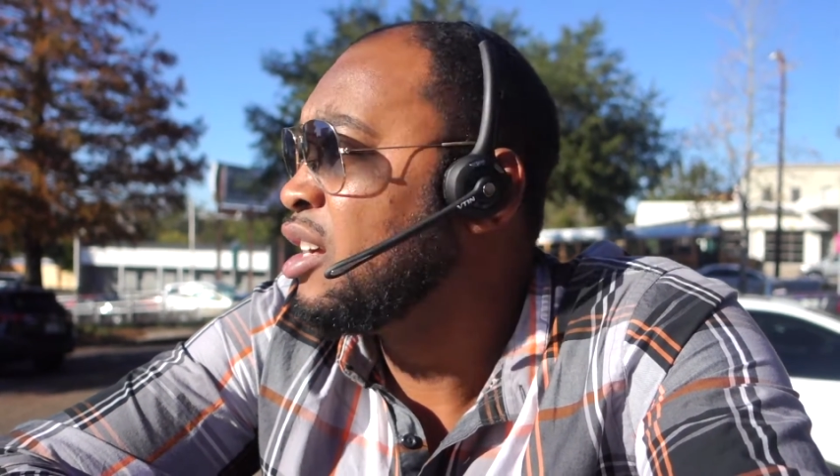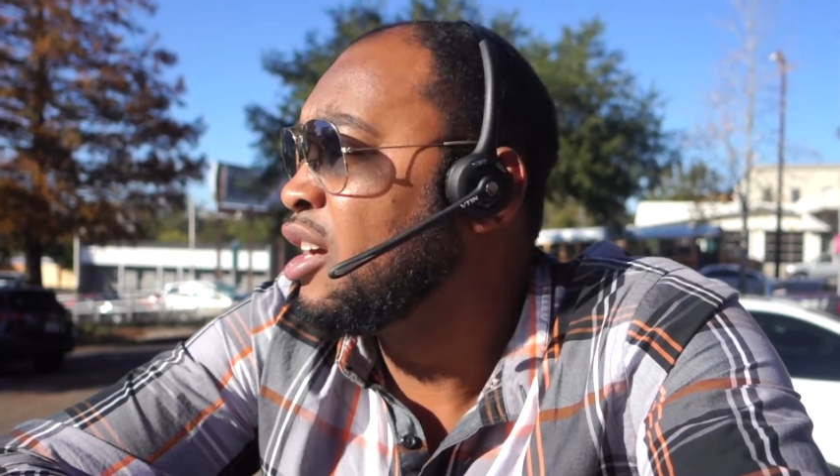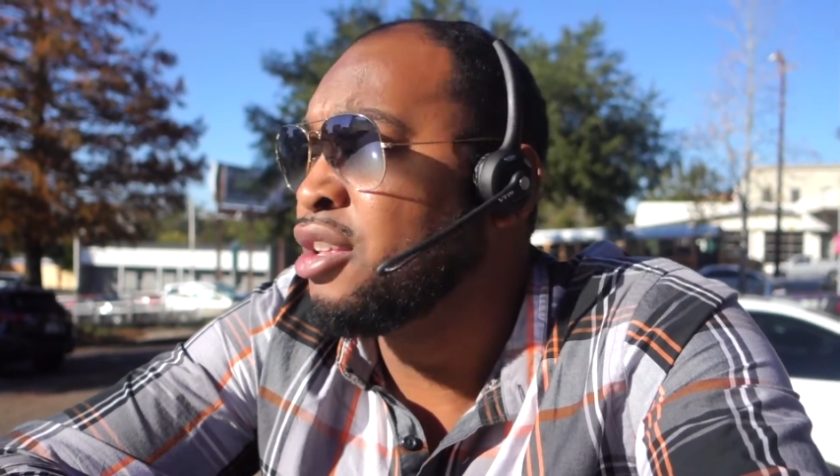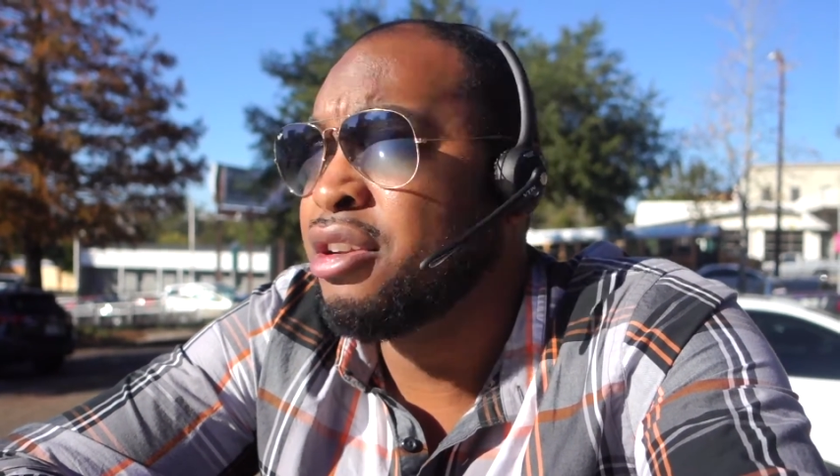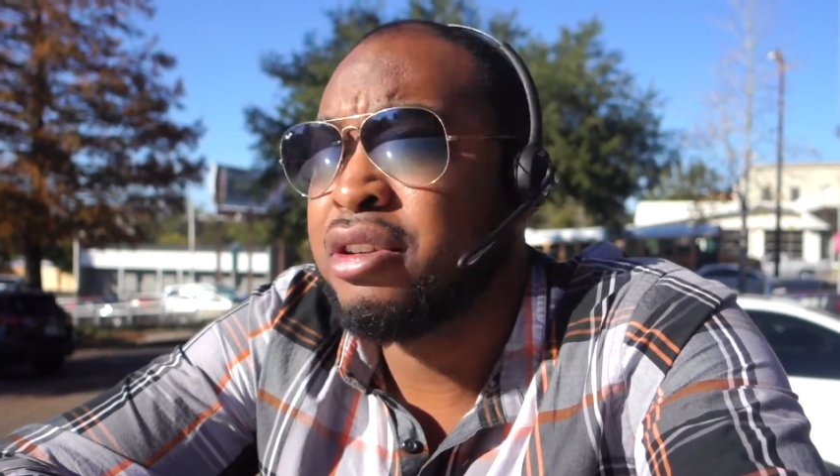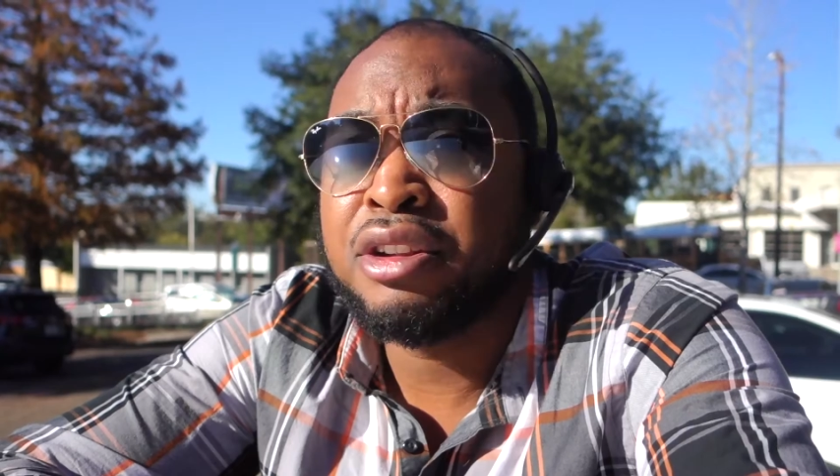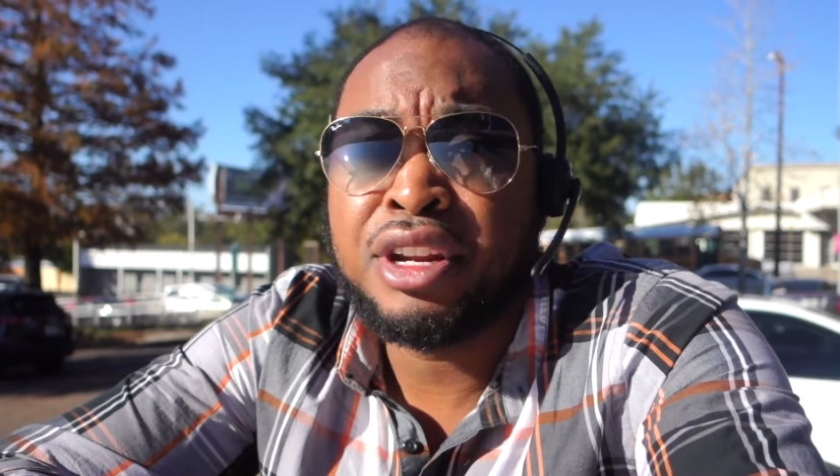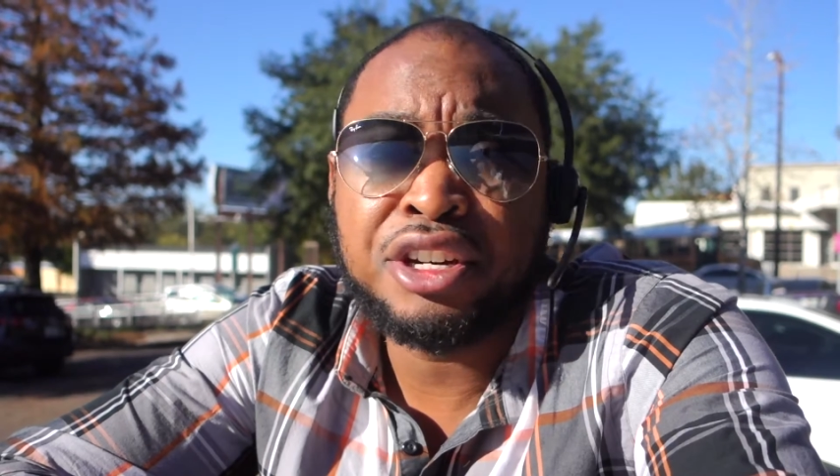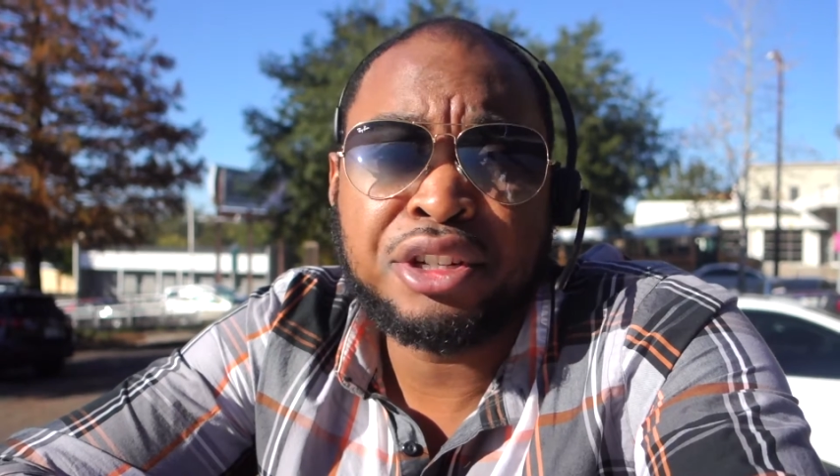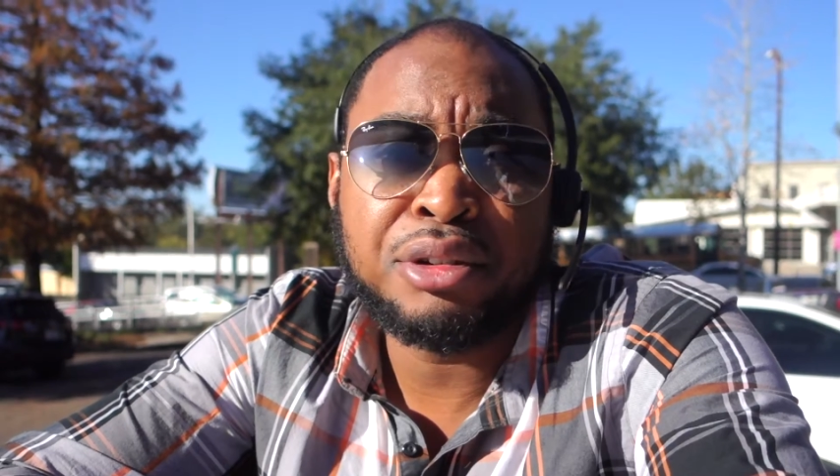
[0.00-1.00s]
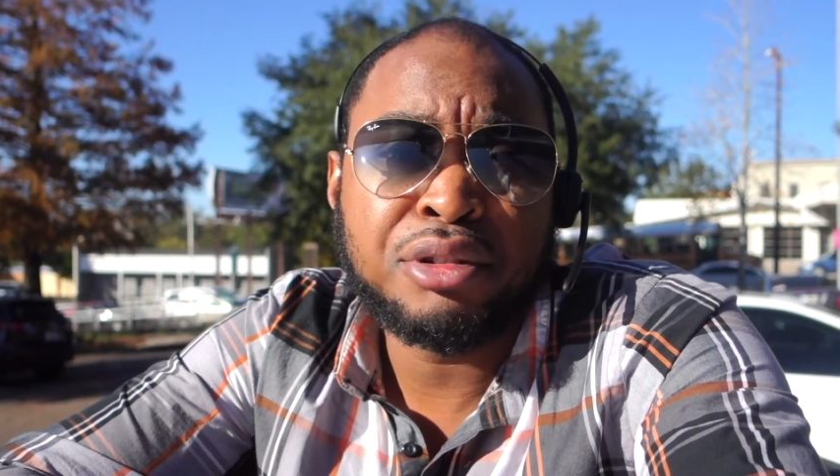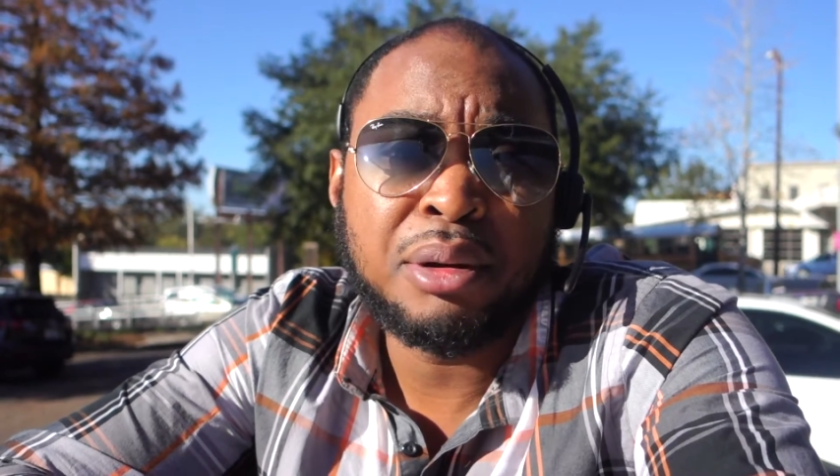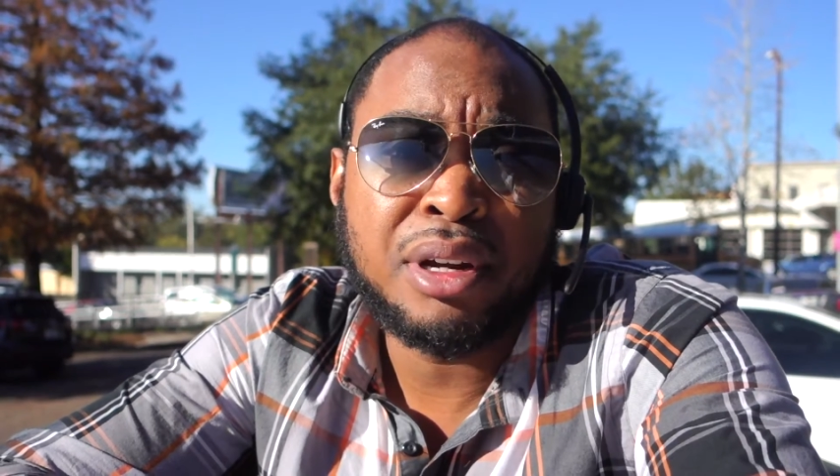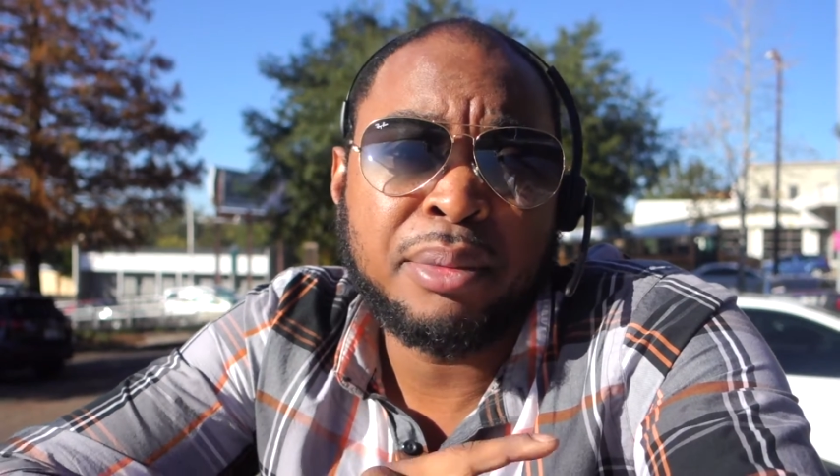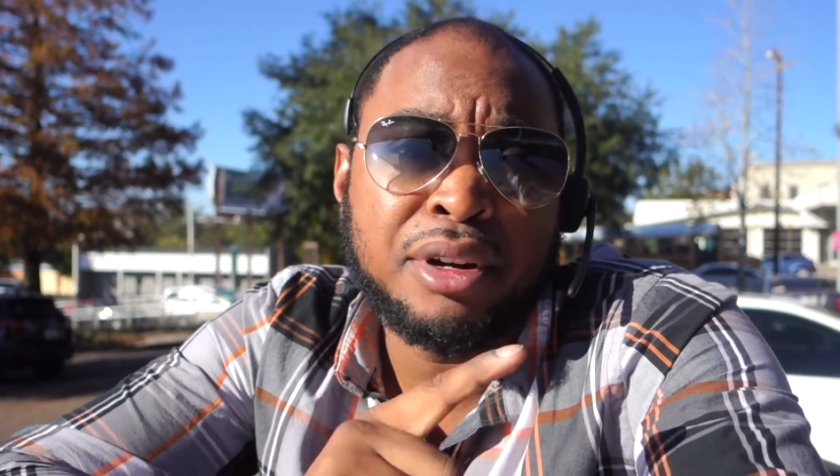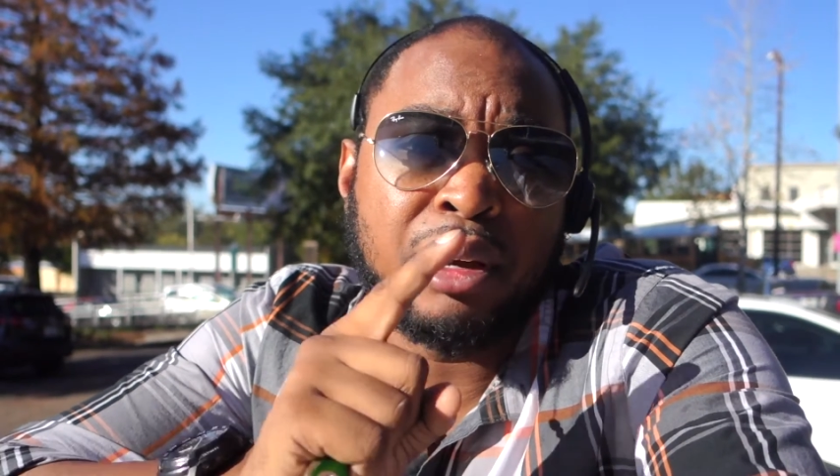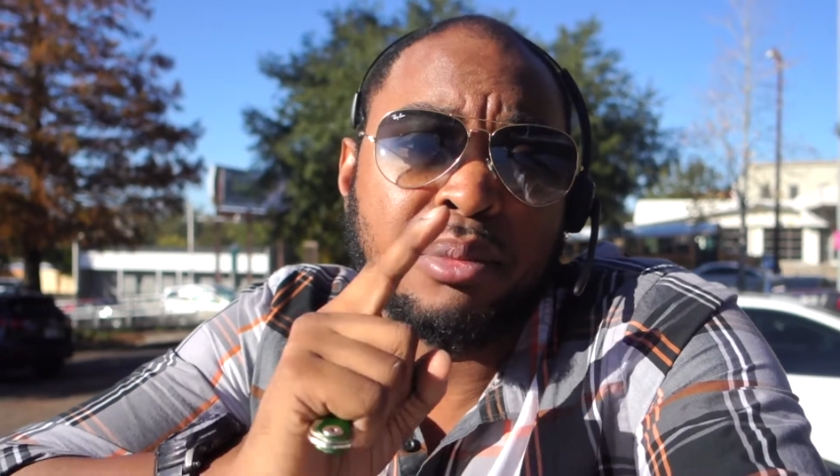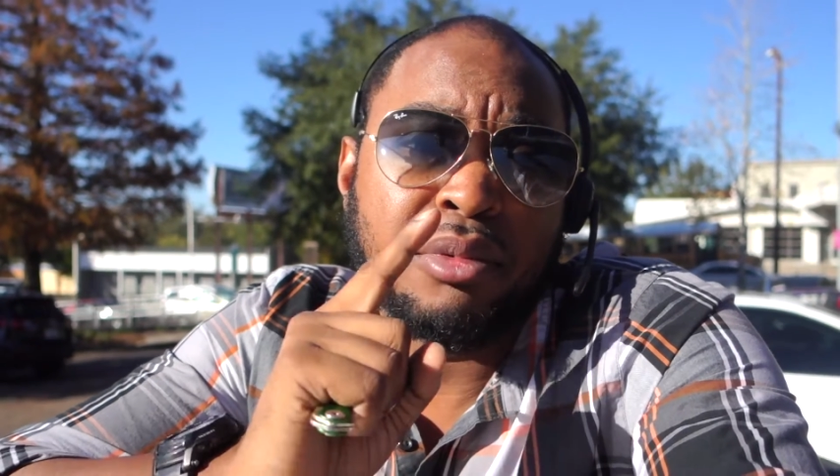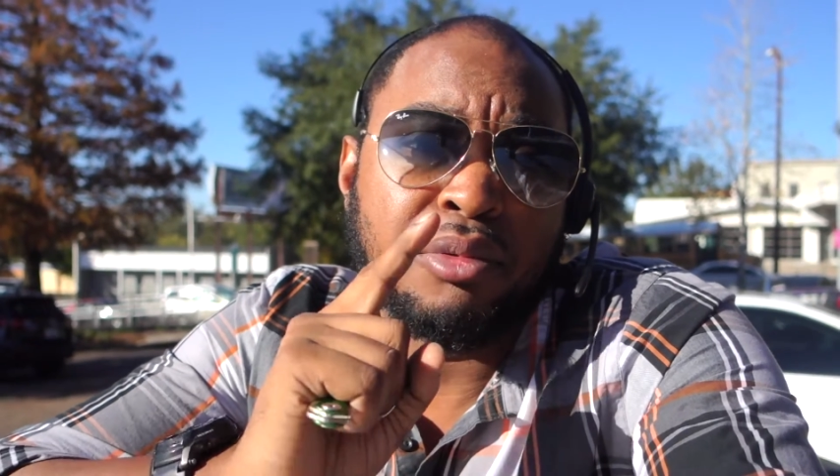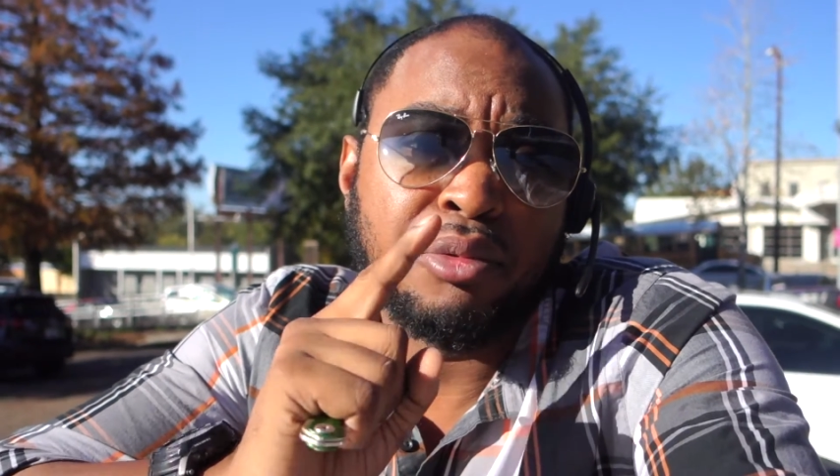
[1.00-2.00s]
Another international trip coming up
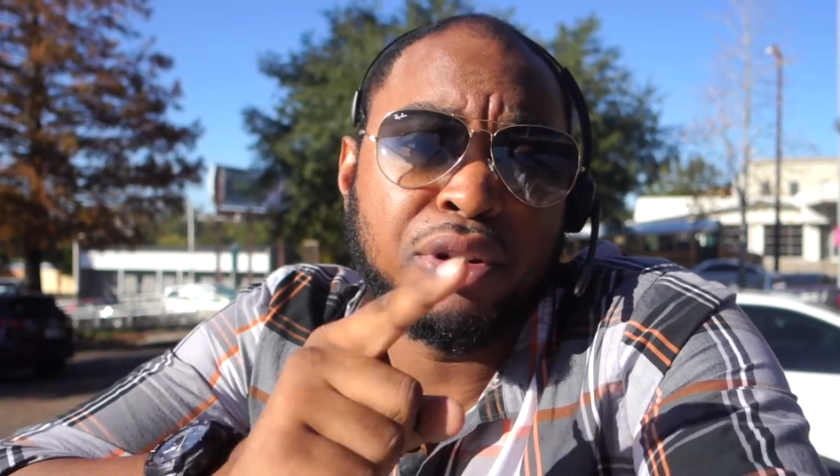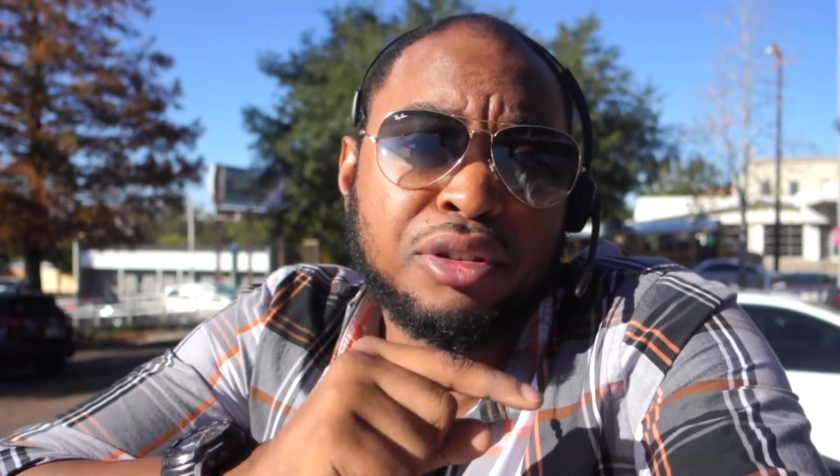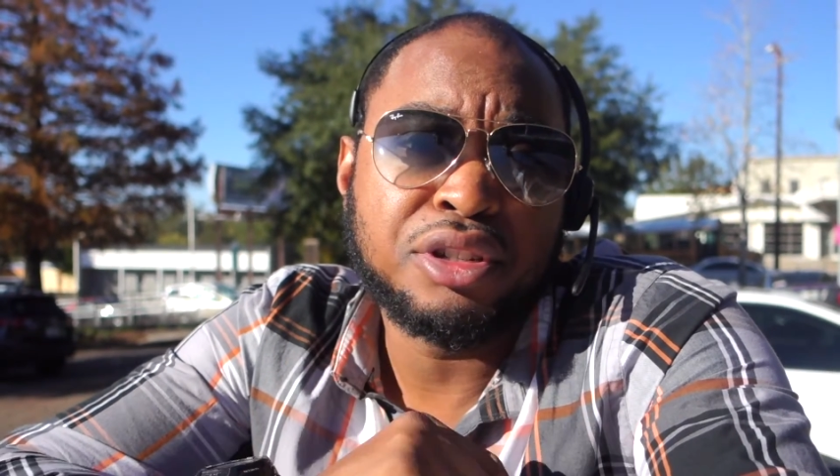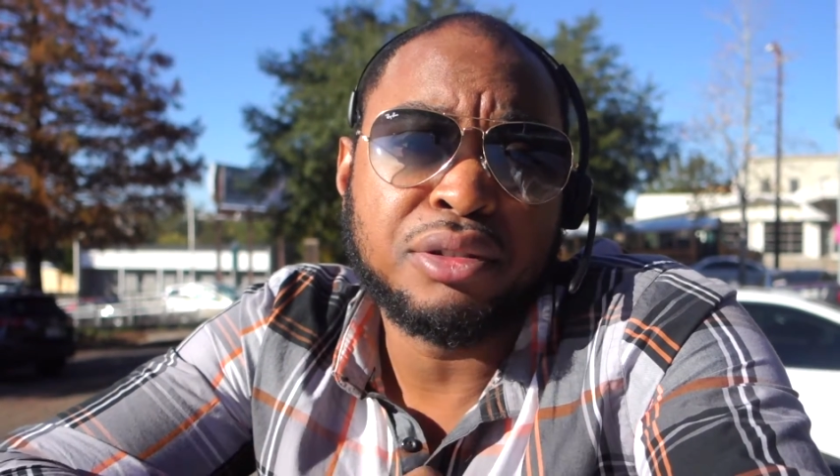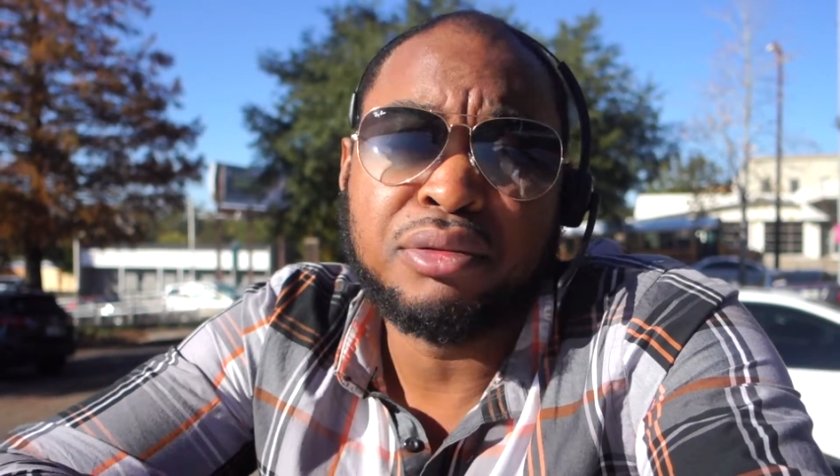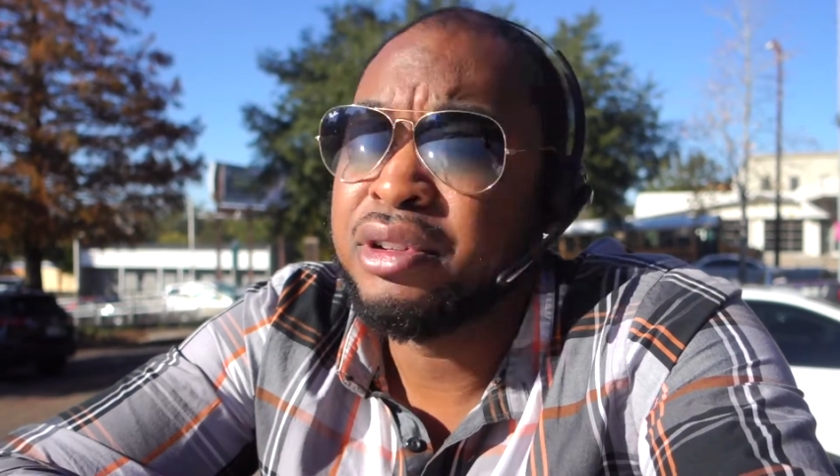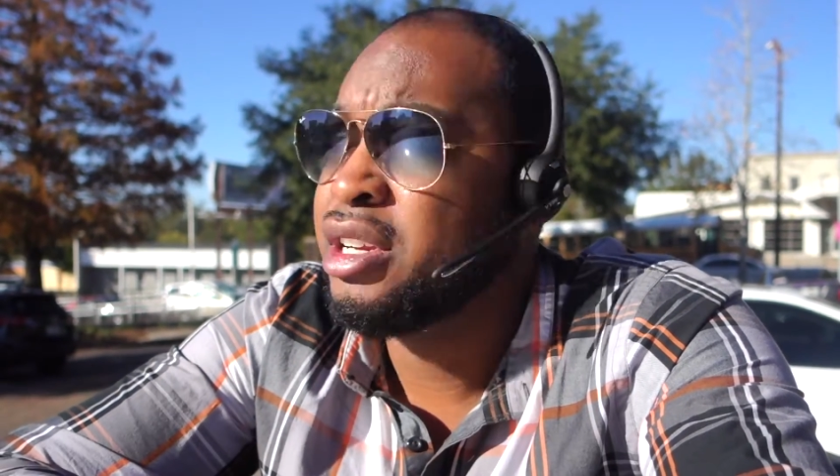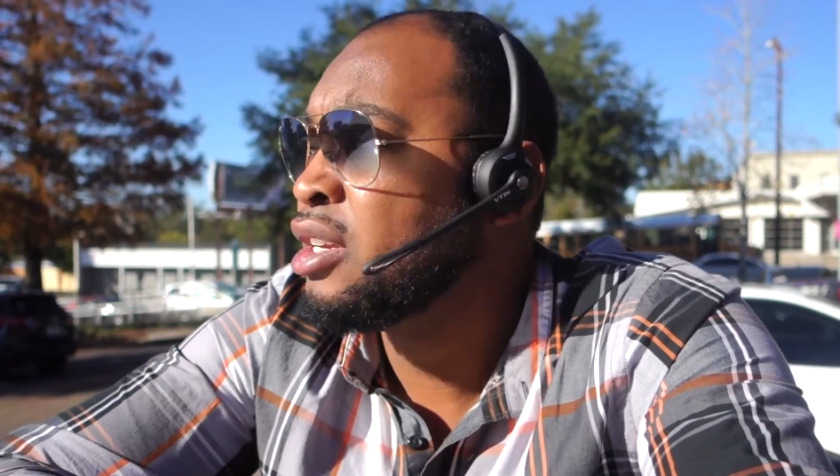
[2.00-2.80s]
real soon.